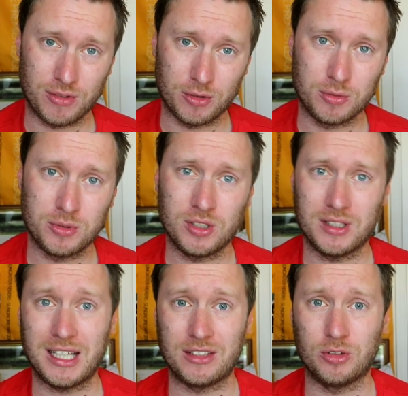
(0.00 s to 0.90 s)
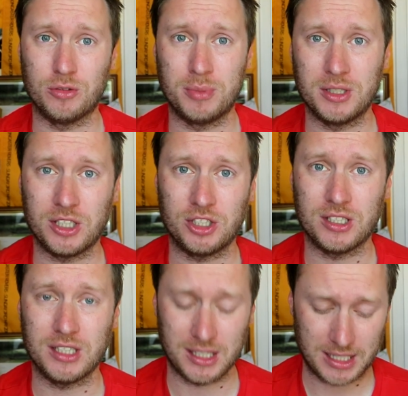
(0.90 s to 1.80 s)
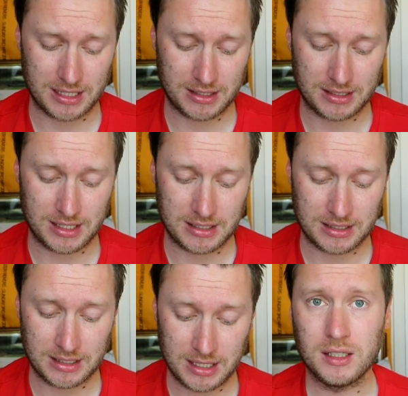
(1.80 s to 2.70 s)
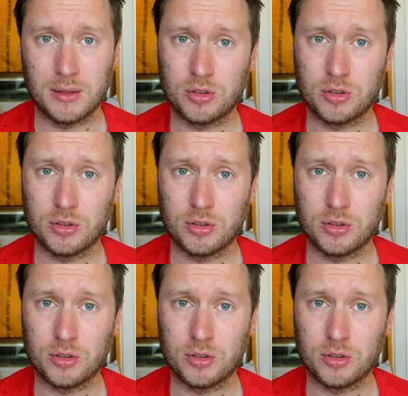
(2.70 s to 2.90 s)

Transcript: of that sort of position at the end of the season.